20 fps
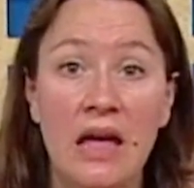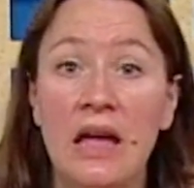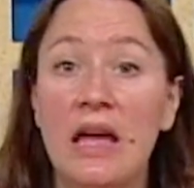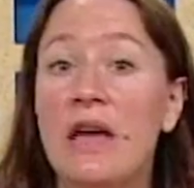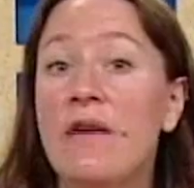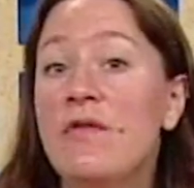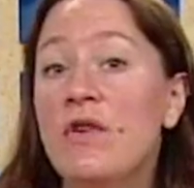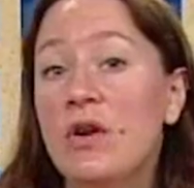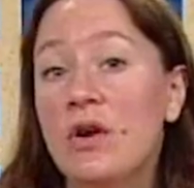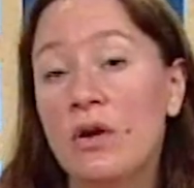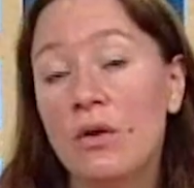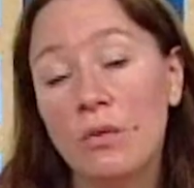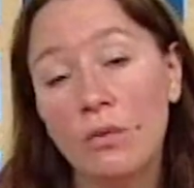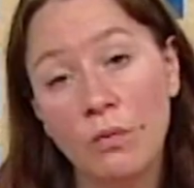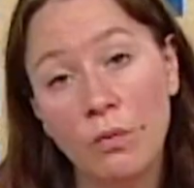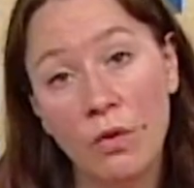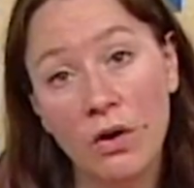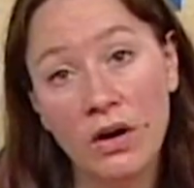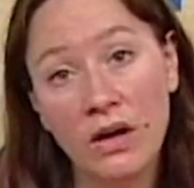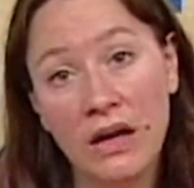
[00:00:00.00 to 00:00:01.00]
If you're
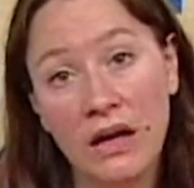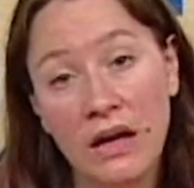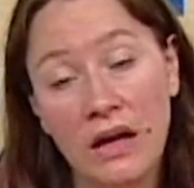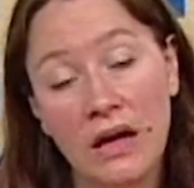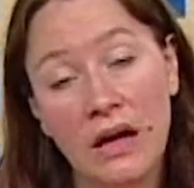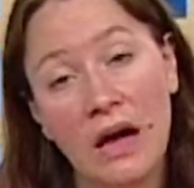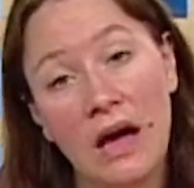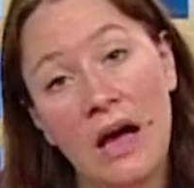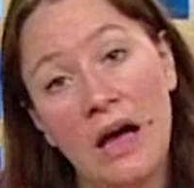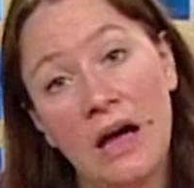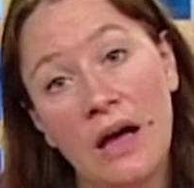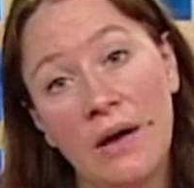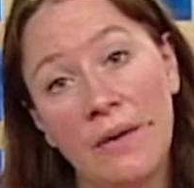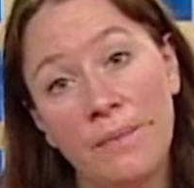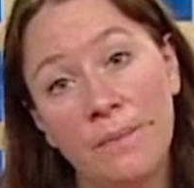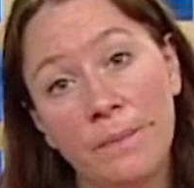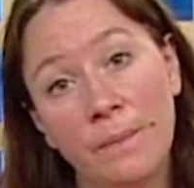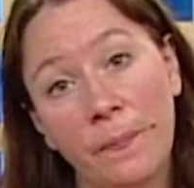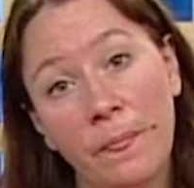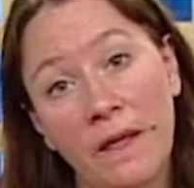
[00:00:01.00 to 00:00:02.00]
working,
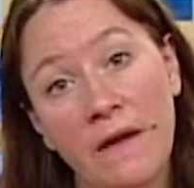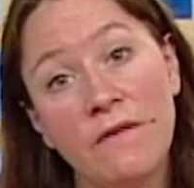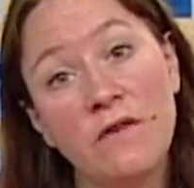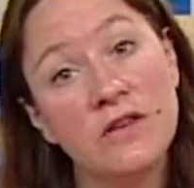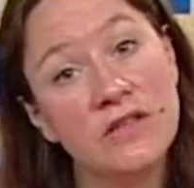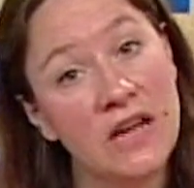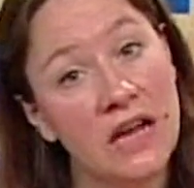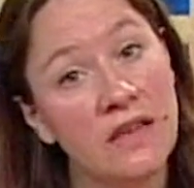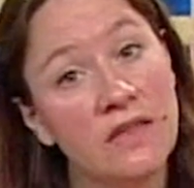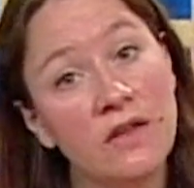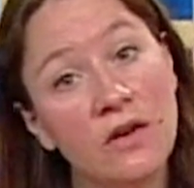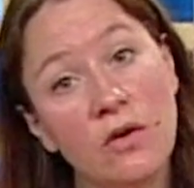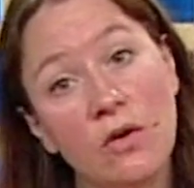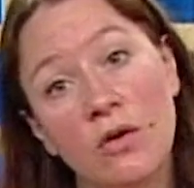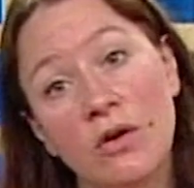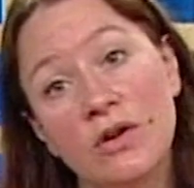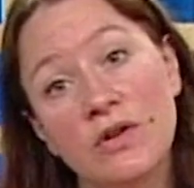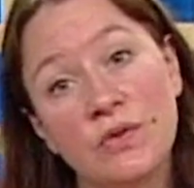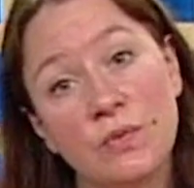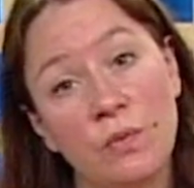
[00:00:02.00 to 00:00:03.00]
if you're taking the
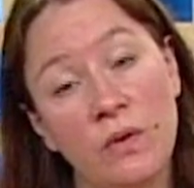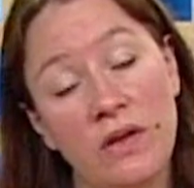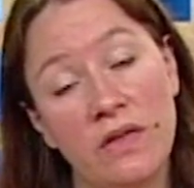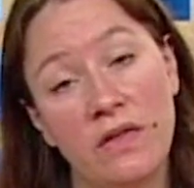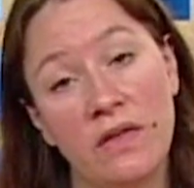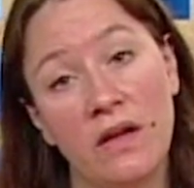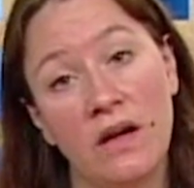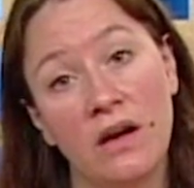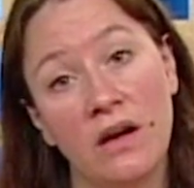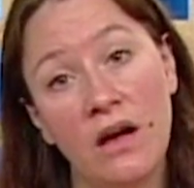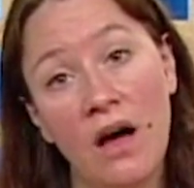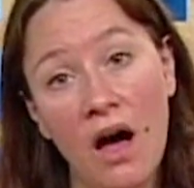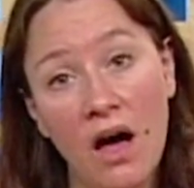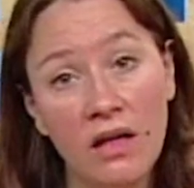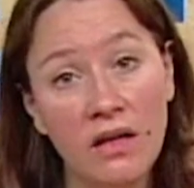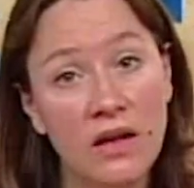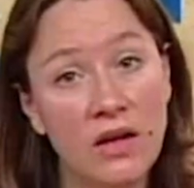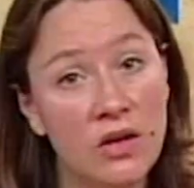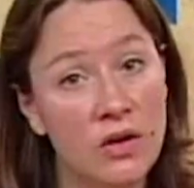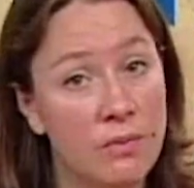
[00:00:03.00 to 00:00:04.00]
course with a
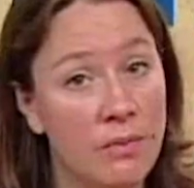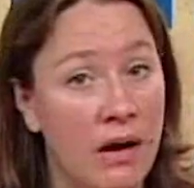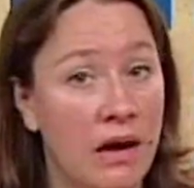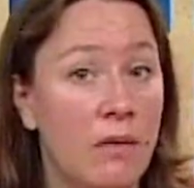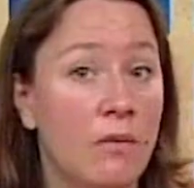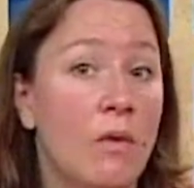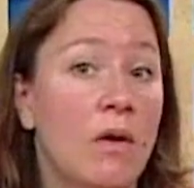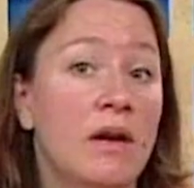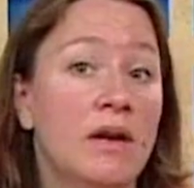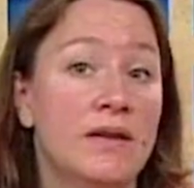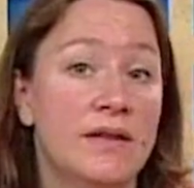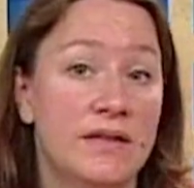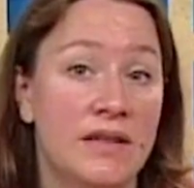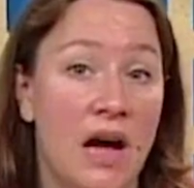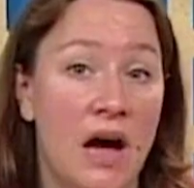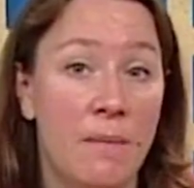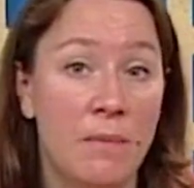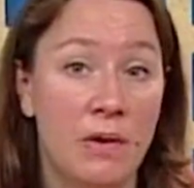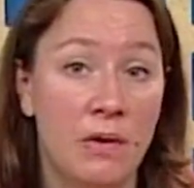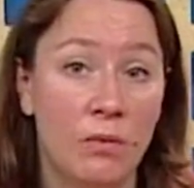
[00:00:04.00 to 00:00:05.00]
colleague, you might want to
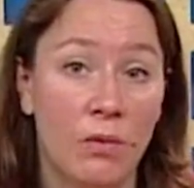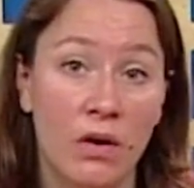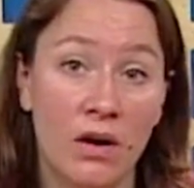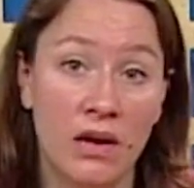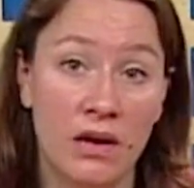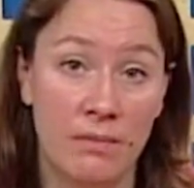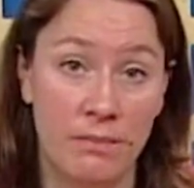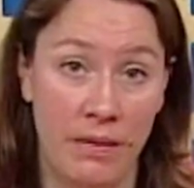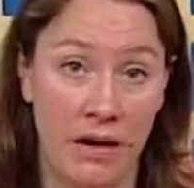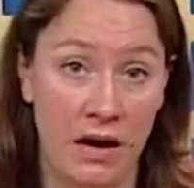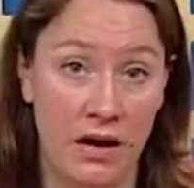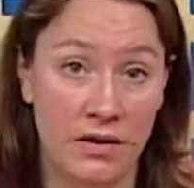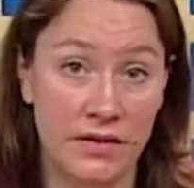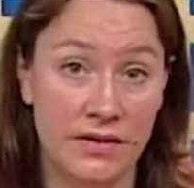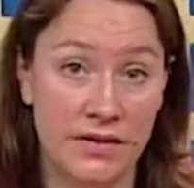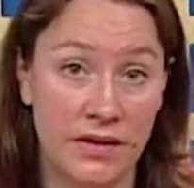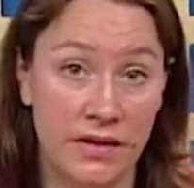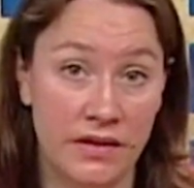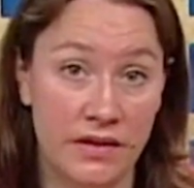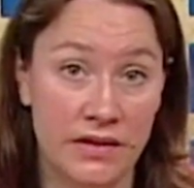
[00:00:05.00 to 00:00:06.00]
stop and work in
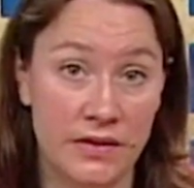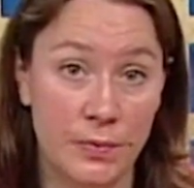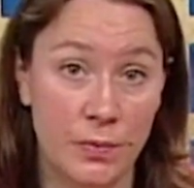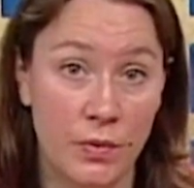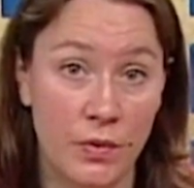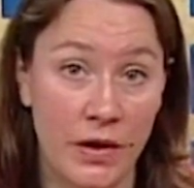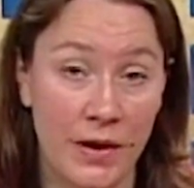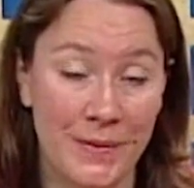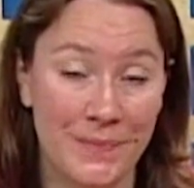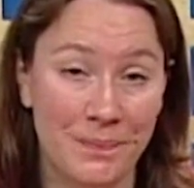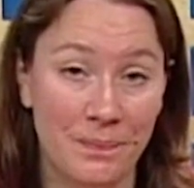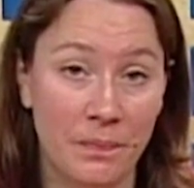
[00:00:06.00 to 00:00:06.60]
pairs at this point.